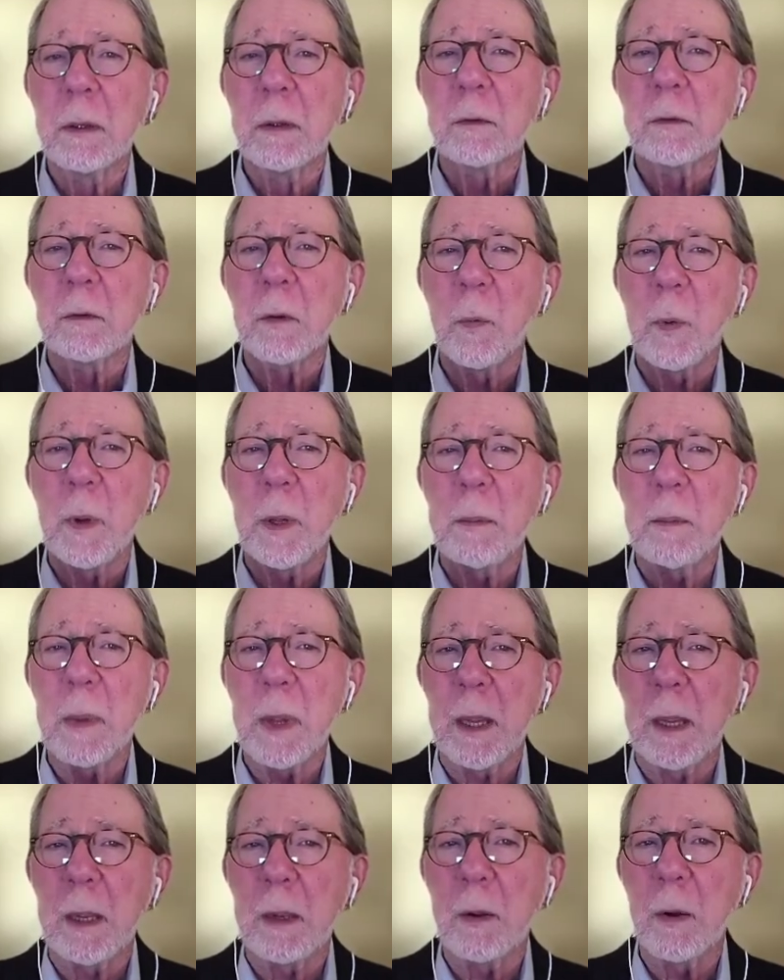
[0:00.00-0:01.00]
So we
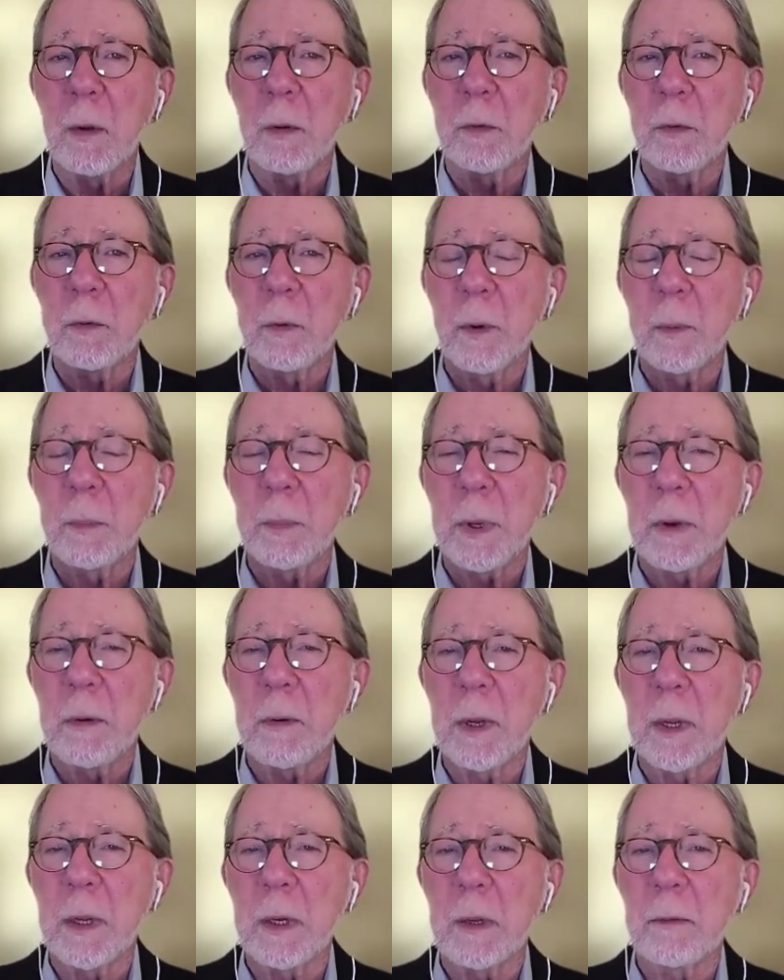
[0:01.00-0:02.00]
may go through a
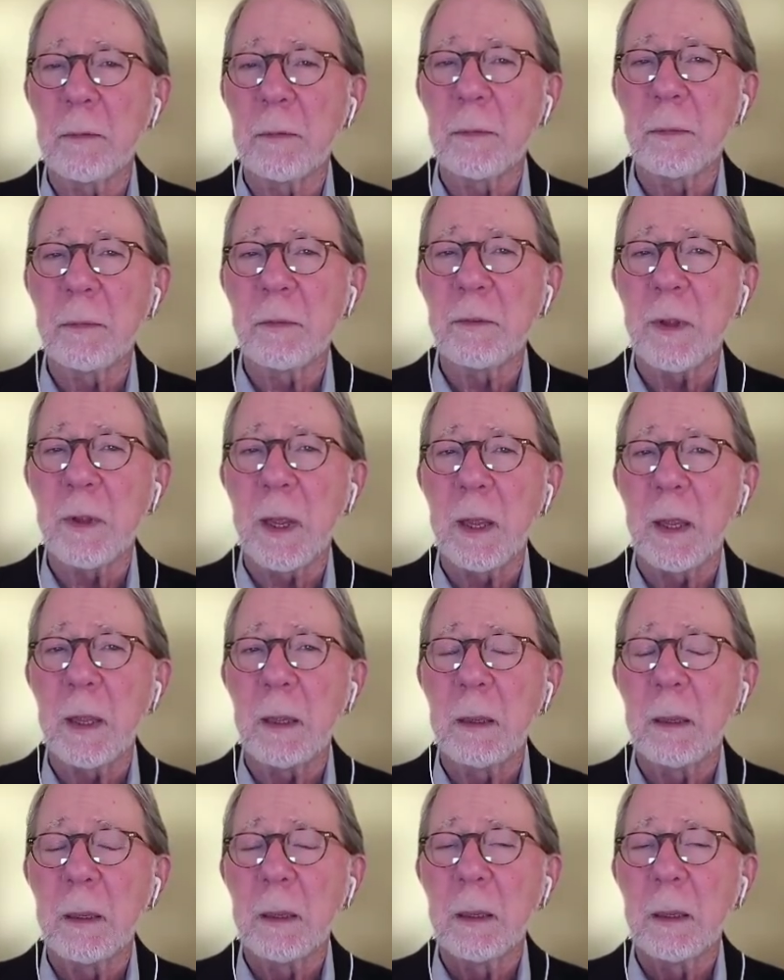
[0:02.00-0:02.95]
period of, say,